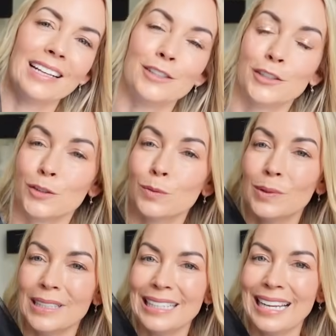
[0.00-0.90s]
It's just
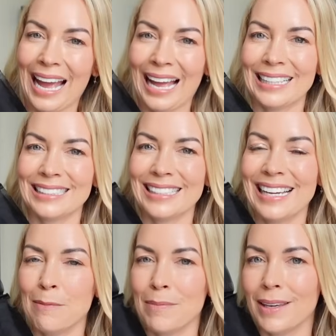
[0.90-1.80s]
really
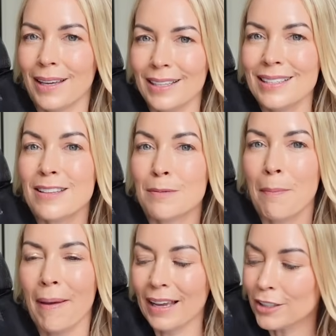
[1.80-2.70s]
handy, and because it's
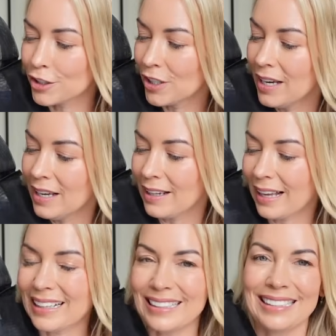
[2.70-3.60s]
mesh,
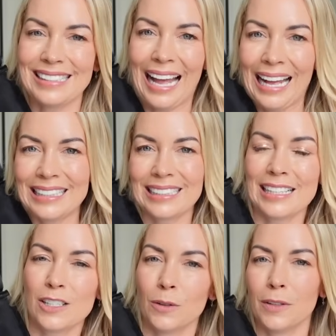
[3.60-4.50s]
like sand
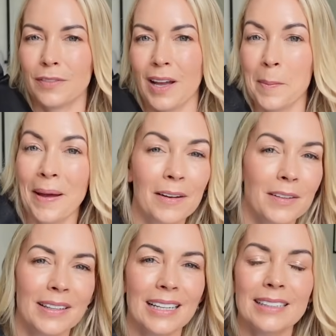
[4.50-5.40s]
can sort of come out
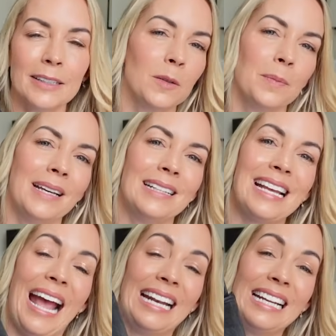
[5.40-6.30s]
of it a little bit,
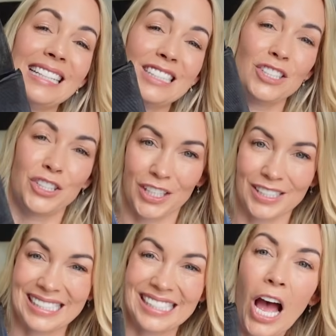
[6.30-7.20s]
and it's just